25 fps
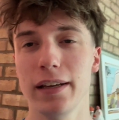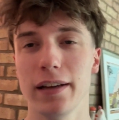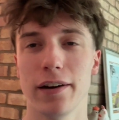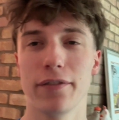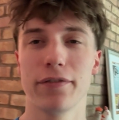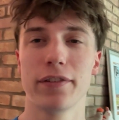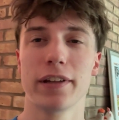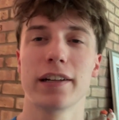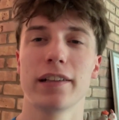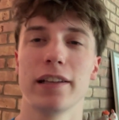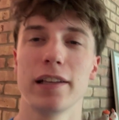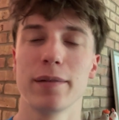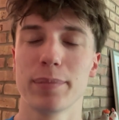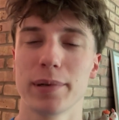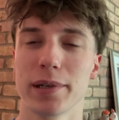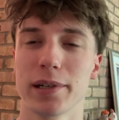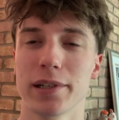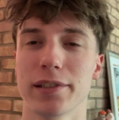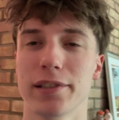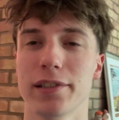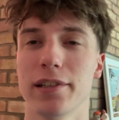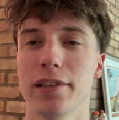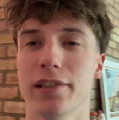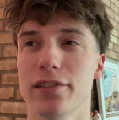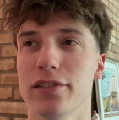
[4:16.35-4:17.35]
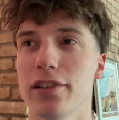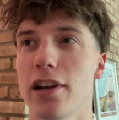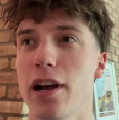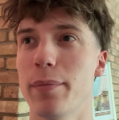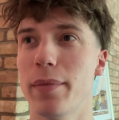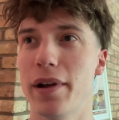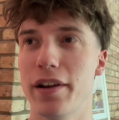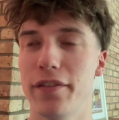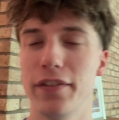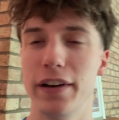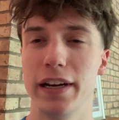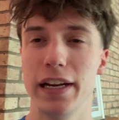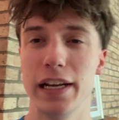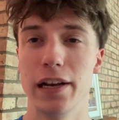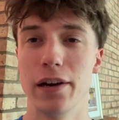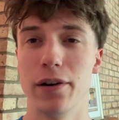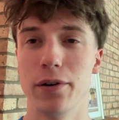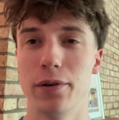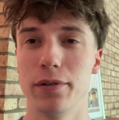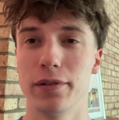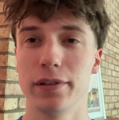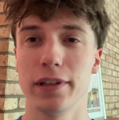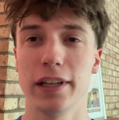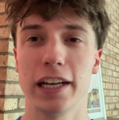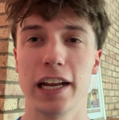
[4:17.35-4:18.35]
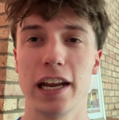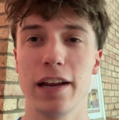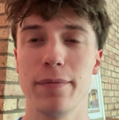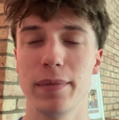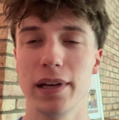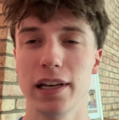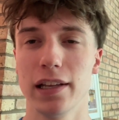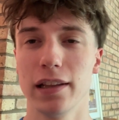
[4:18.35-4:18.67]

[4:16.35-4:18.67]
of the clippers saw my video. They gave me a